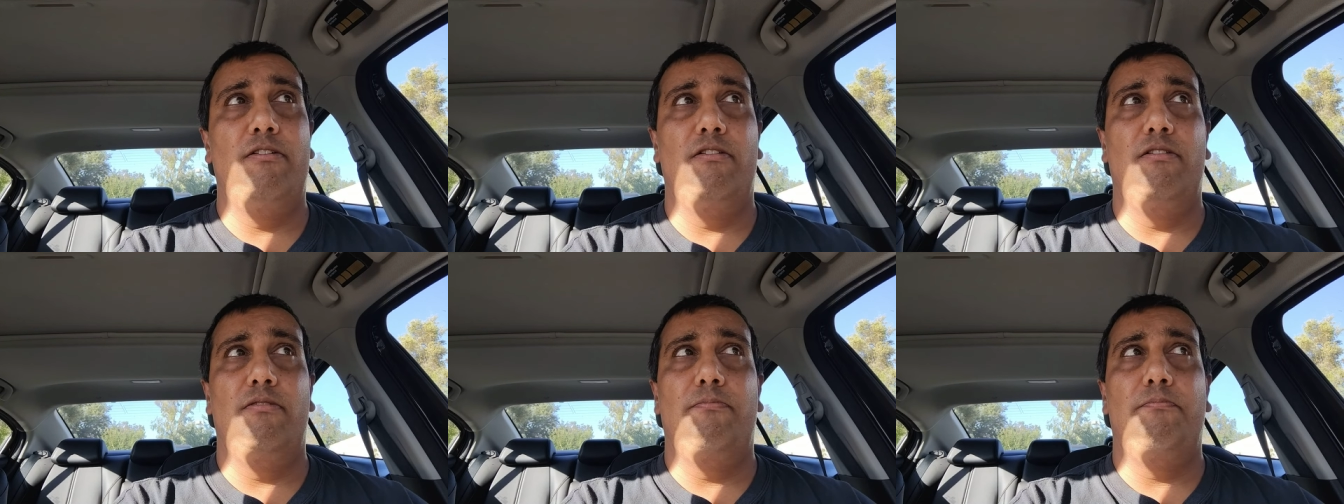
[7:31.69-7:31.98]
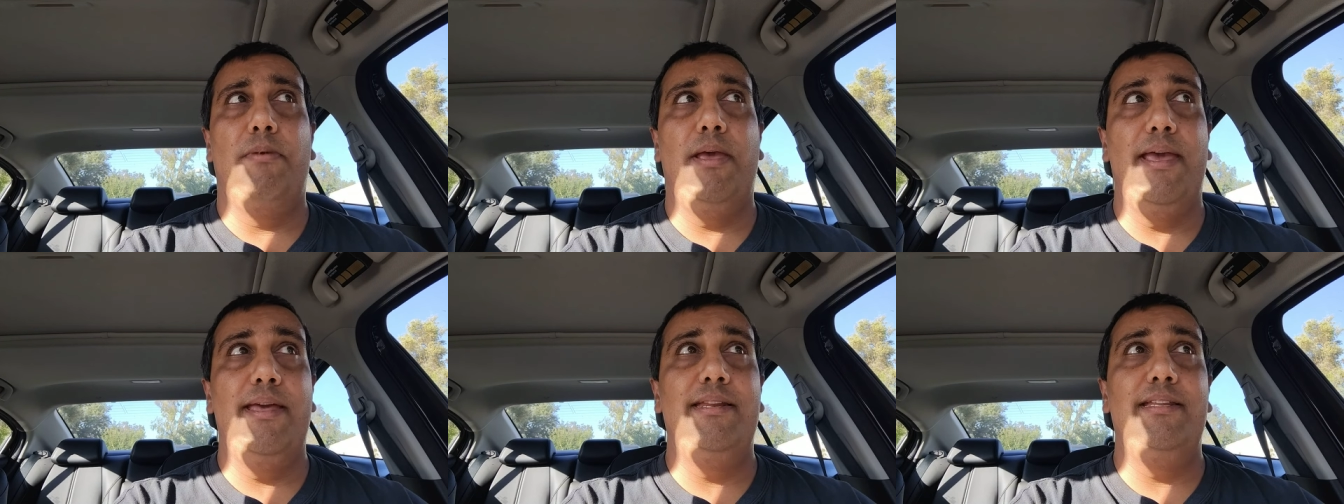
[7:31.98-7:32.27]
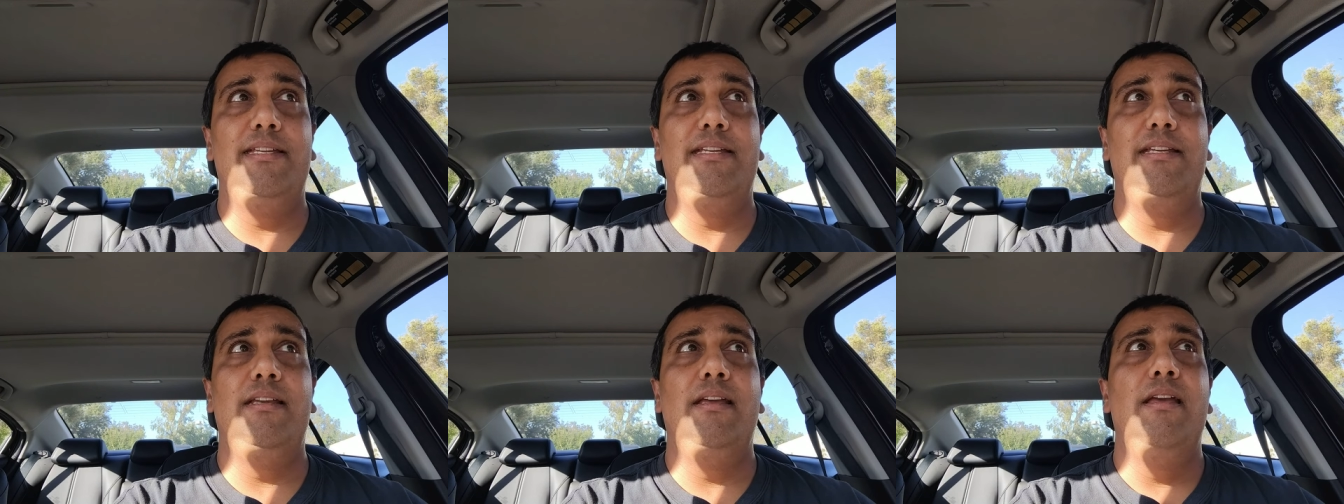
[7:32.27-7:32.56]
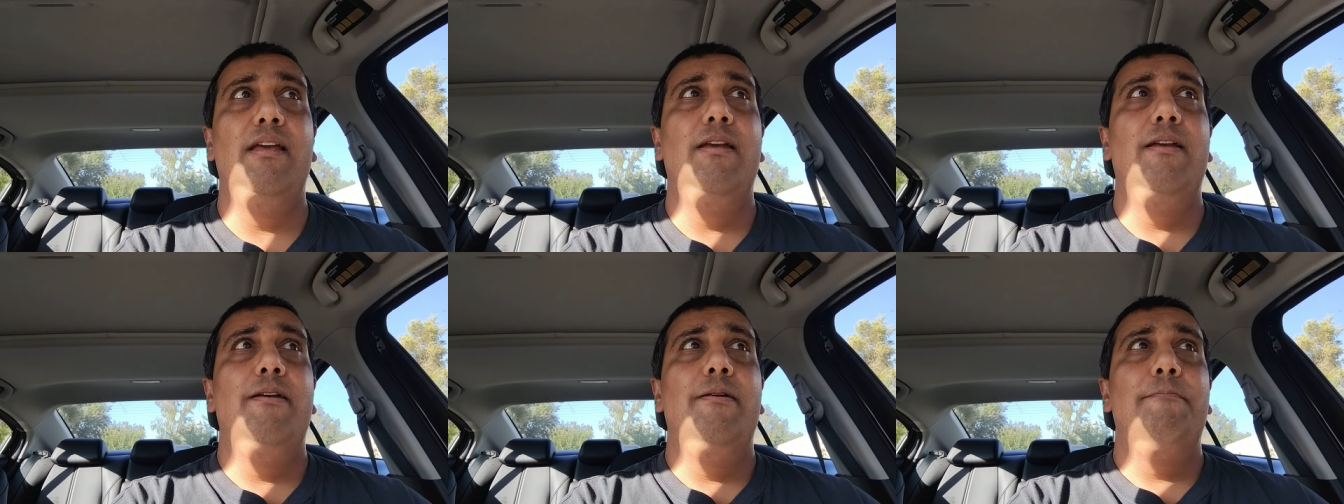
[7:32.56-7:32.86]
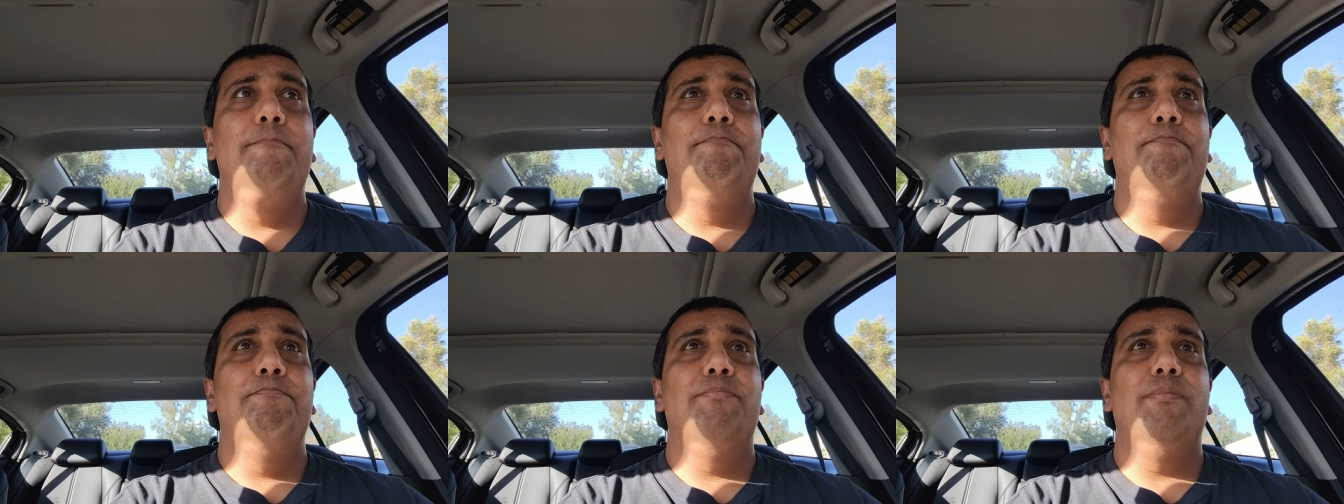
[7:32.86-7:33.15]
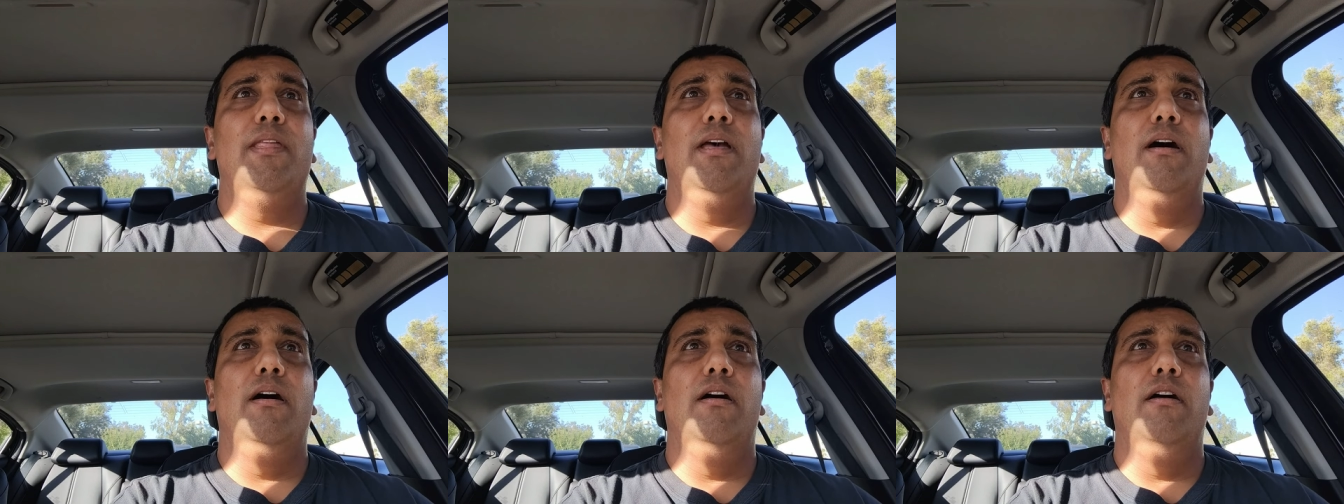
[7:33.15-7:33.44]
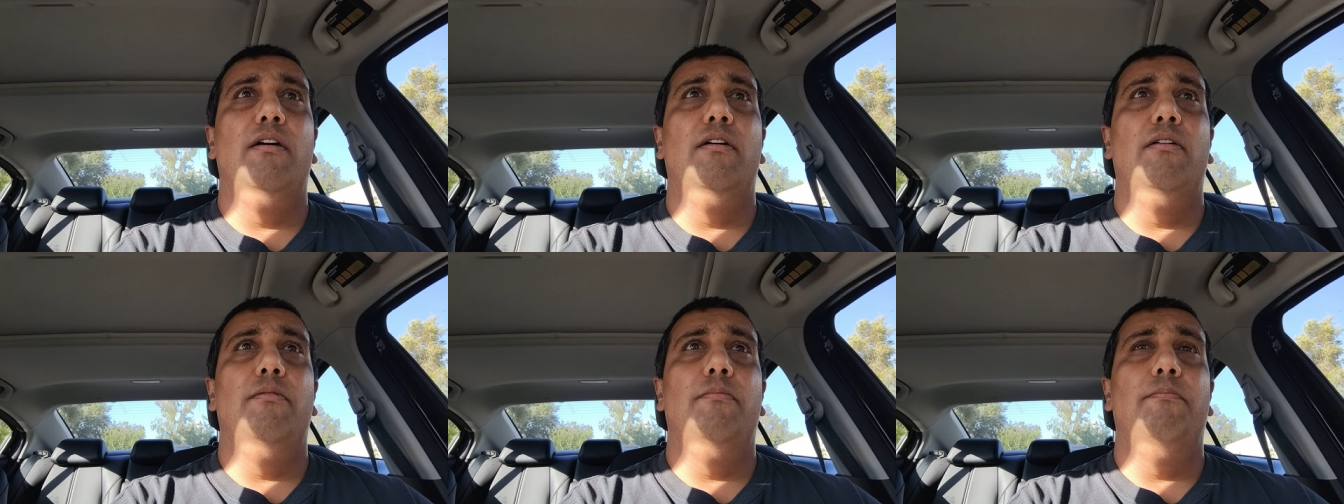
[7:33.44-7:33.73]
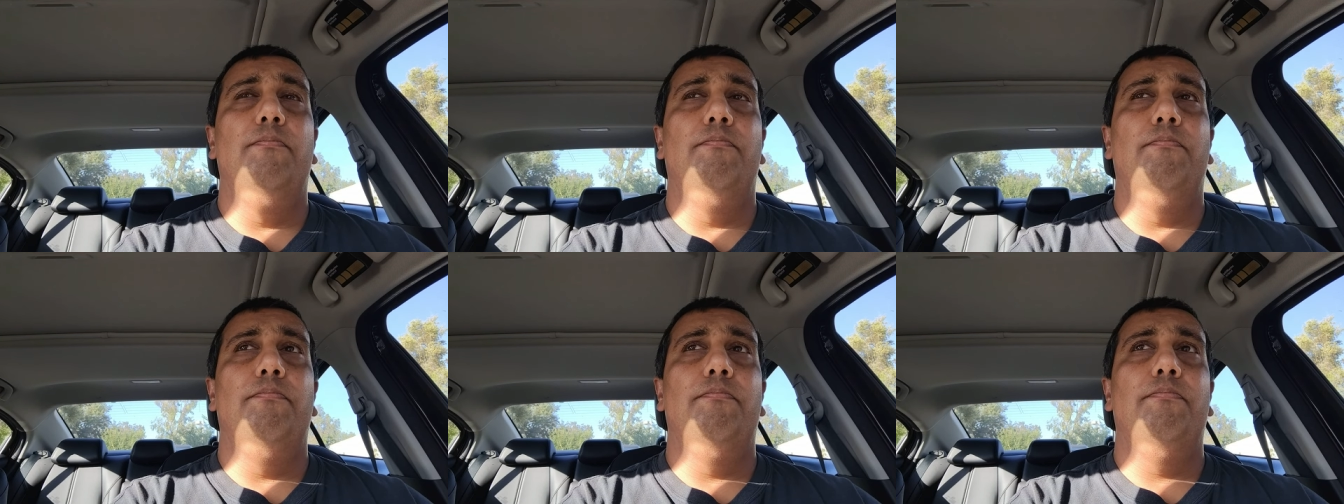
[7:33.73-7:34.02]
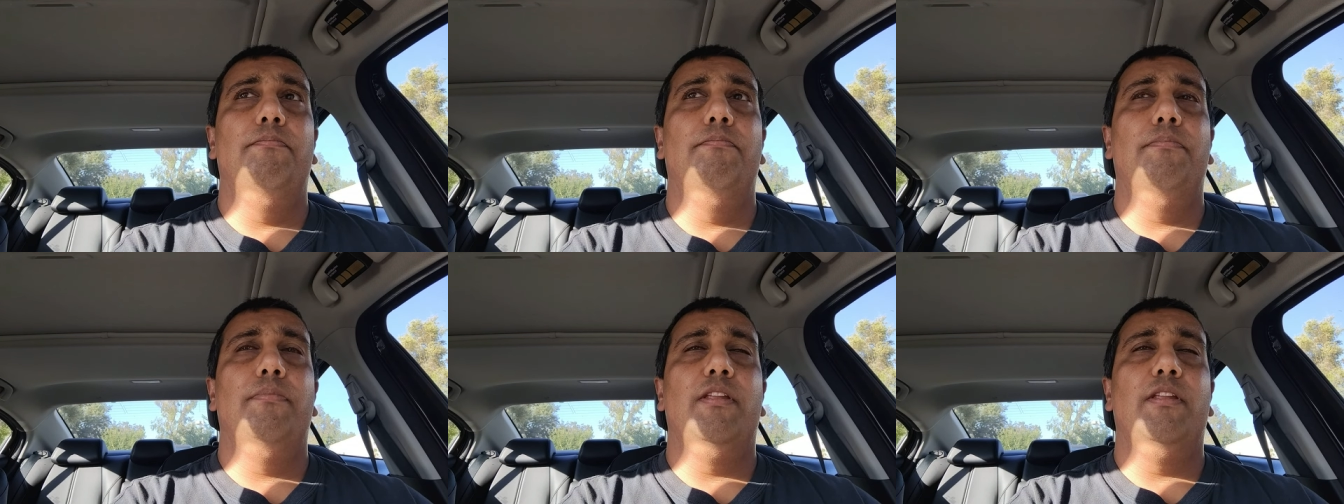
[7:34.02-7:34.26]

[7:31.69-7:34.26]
or Penny um,